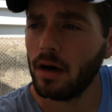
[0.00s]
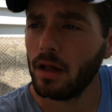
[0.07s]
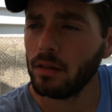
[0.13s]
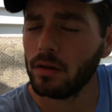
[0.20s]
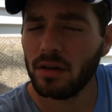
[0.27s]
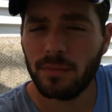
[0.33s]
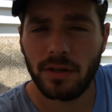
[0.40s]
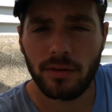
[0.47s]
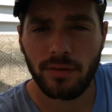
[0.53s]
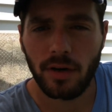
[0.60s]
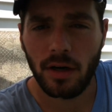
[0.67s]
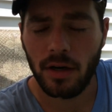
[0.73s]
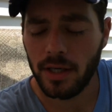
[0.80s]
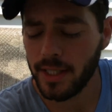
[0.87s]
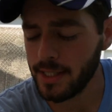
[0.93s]
a little bit of a
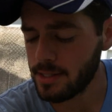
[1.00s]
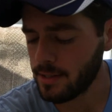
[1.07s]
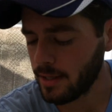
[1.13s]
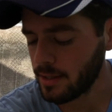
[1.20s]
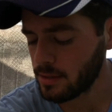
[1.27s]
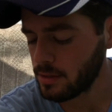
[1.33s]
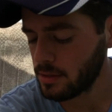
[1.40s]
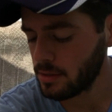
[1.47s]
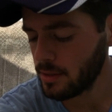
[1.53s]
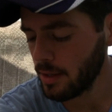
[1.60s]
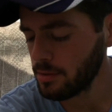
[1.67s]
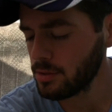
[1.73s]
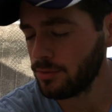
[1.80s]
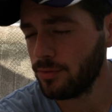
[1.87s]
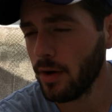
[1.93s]
honey taste.
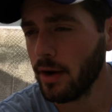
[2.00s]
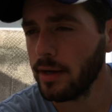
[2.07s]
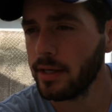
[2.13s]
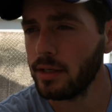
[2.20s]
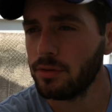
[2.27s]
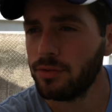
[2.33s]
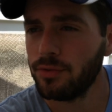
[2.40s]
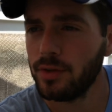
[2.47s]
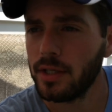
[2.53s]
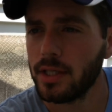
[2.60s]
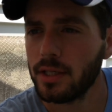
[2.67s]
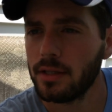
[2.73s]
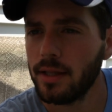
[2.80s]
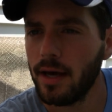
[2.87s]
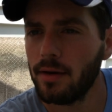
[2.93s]
That was a very good
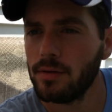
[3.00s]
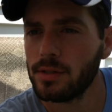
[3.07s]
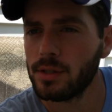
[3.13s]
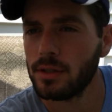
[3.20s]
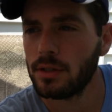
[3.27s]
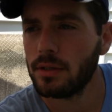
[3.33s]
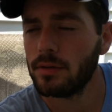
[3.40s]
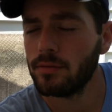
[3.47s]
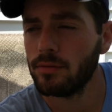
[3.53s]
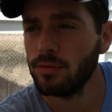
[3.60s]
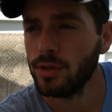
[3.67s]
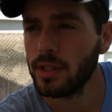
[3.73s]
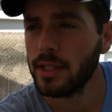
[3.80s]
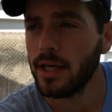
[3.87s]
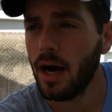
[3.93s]
fig. That was a
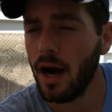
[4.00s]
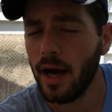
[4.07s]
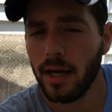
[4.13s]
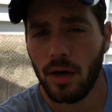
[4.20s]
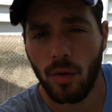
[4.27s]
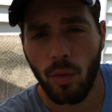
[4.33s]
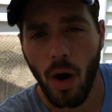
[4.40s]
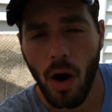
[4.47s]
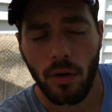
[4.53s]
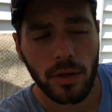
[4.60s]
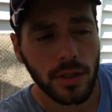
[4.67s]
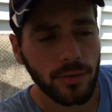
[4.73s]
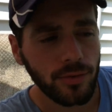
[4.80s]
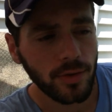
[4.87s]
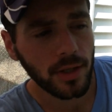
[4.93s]
really high
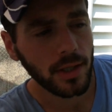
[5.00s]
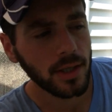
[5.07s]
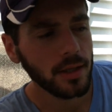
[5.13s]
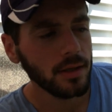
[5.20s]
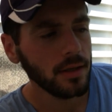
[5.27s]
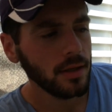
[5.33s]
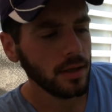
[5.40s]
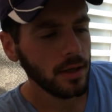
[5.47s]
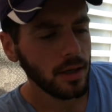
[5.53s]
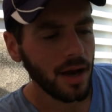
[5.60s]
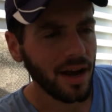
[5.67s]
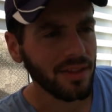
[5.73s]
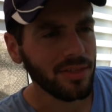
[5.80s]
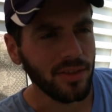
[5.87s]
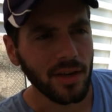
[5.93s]
quality fig, and
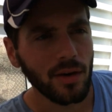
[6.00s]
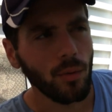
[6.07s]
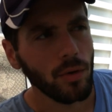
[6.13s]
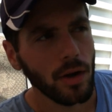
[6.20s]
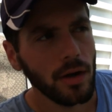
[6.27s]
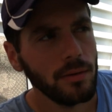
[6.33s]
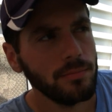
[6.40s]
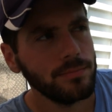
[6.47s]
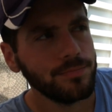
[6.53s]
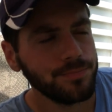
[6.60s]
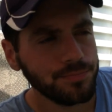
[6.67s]
I think what I